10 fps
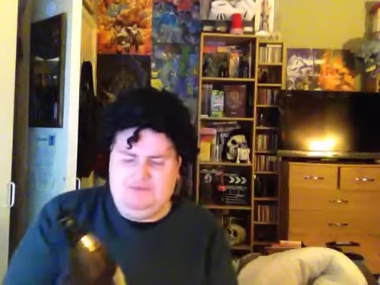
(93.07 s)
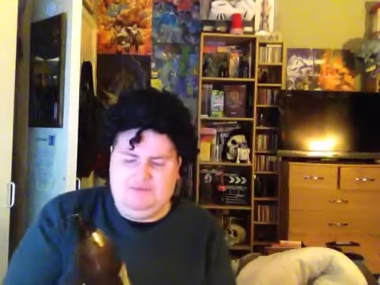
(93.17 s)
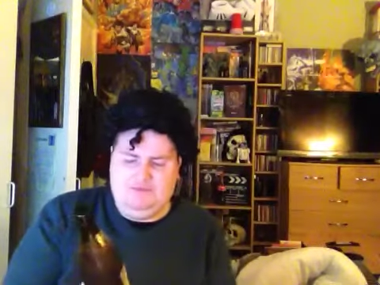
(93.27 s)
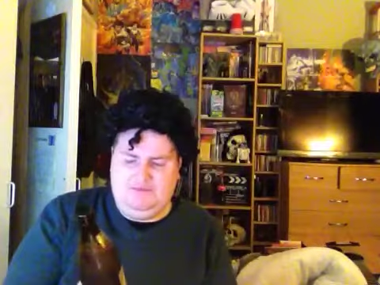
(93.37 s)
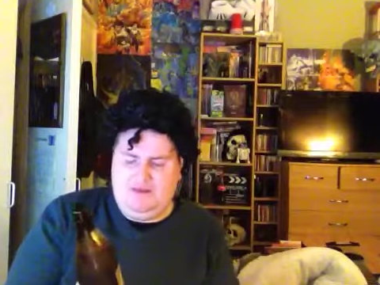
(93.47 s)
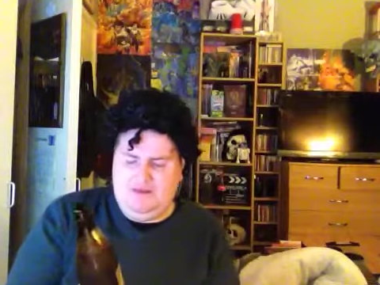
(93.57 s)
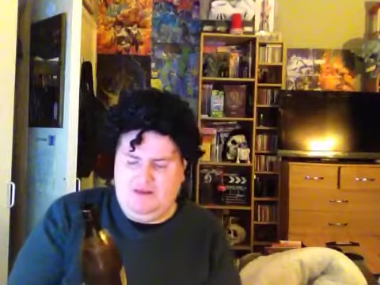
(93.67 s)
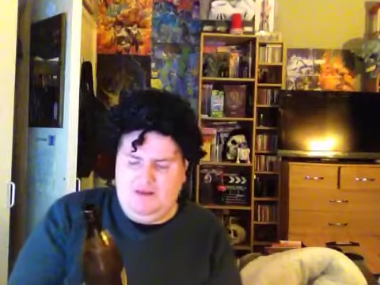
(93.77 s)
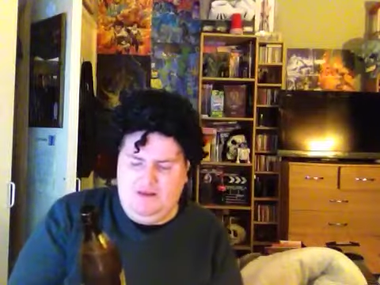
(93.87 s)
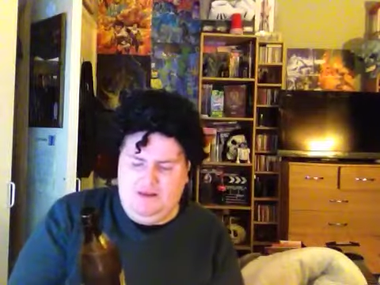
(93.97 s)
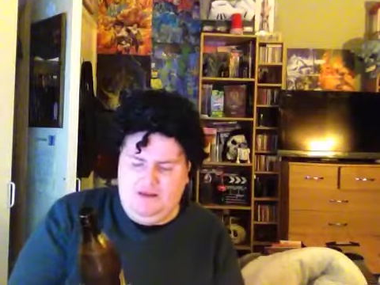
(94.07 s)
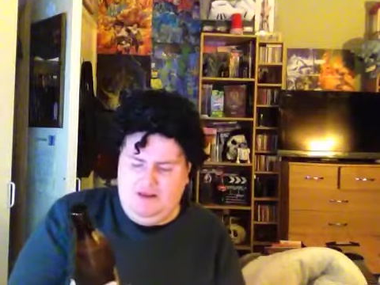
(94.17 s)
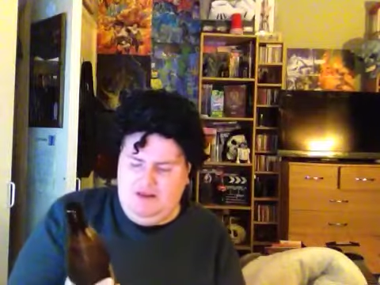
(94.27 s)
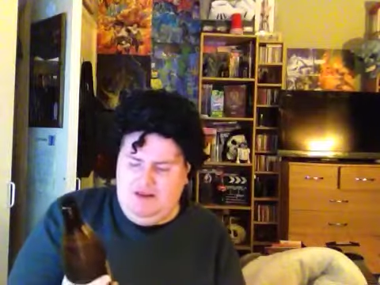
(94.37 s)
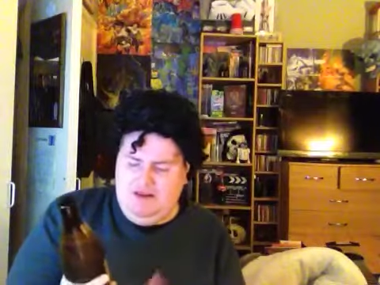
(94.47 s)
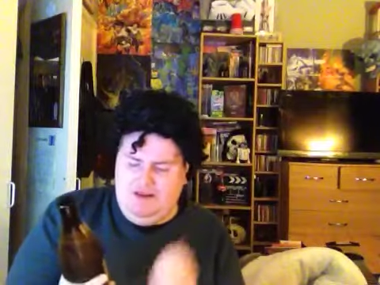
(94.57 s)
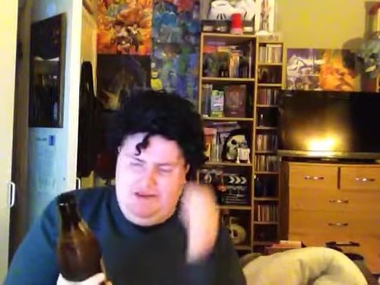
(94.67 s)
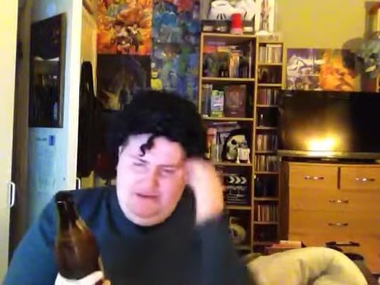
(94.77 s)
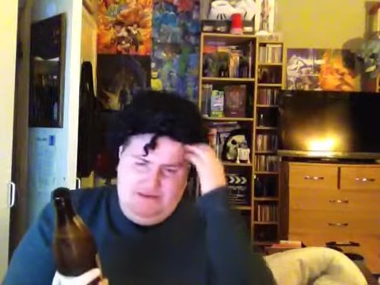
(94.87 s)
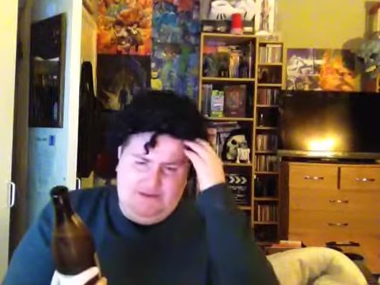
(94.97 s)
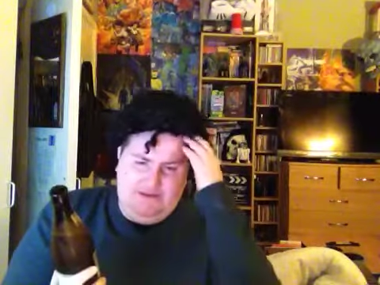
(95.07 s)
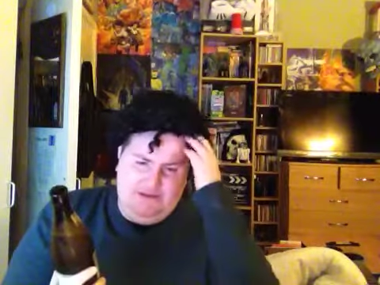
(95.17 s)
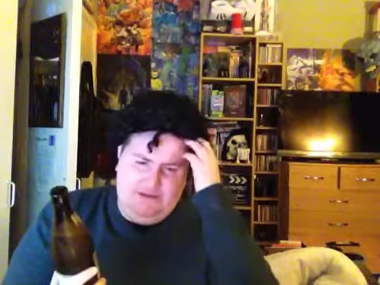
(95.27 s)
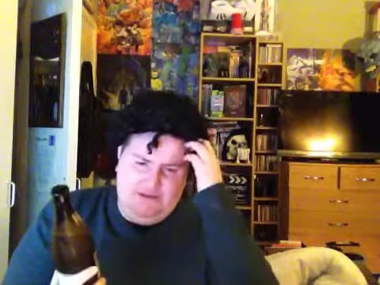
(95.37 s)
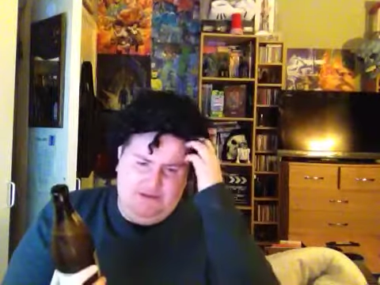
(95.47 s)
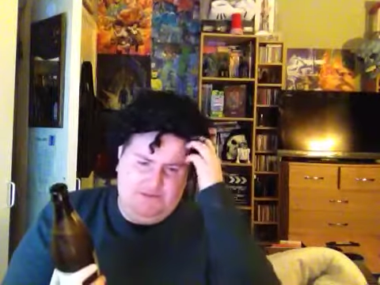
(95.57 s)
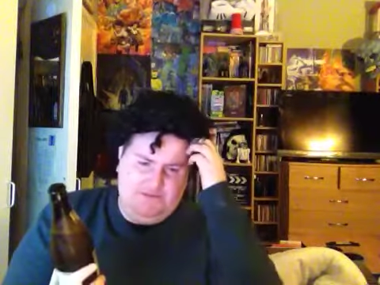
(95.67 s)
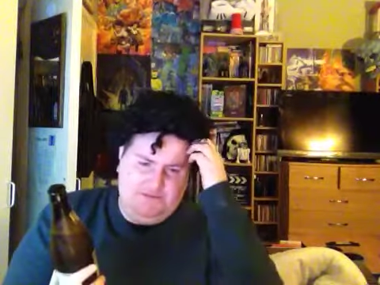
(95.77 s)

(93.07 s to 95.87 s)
Nothing is said.